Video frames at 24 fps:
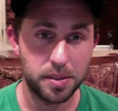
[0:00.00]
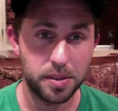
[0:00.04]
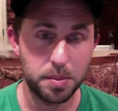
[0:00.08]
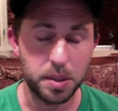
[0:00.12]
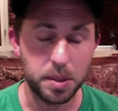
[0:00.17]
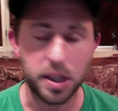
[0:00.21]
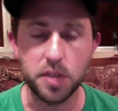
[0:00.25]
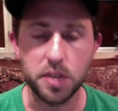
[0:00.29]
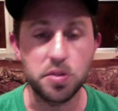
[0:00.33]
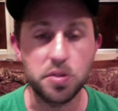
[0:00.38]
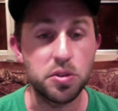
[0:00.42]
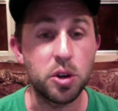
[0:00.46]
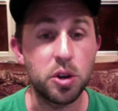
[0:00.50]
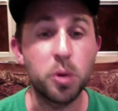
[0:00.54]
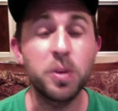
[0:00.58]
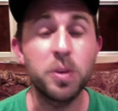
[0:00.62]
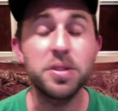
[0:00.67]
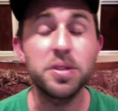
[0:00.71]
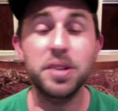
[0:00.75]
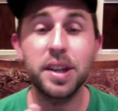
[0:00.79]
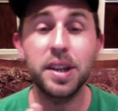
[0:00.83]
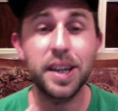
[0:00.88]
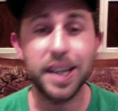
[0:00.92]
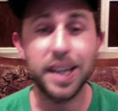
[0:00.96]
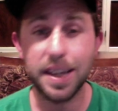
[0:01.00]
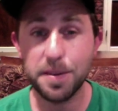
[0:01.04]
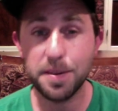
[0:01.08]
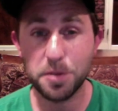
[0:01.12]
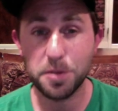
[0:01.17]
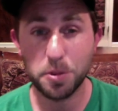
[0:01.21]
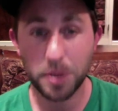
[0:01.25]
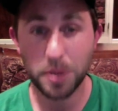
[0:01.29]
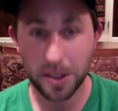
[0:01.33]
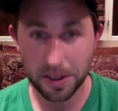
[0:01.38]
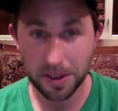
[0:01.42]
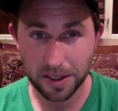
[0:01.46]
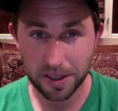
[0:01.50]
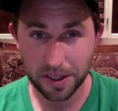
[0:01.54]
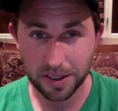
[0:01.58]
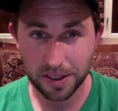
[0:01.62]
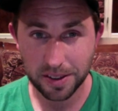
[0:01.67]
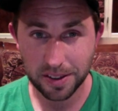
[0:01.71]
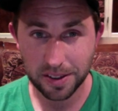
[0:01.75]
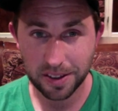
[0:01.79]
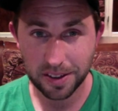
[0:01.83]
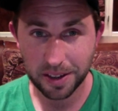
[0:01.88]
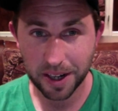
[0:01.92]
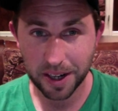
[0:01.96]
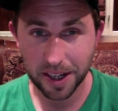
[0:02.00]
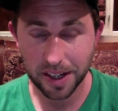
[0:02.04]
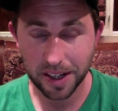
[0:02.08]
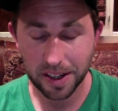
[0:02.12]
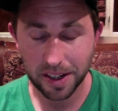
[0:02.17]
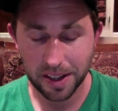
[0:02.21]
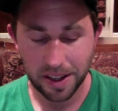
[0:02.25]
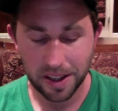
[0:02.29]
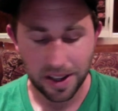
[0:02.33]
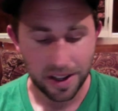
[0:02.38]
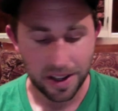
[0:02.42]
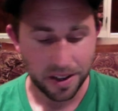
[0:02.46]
because no one's gonna give you anything, right?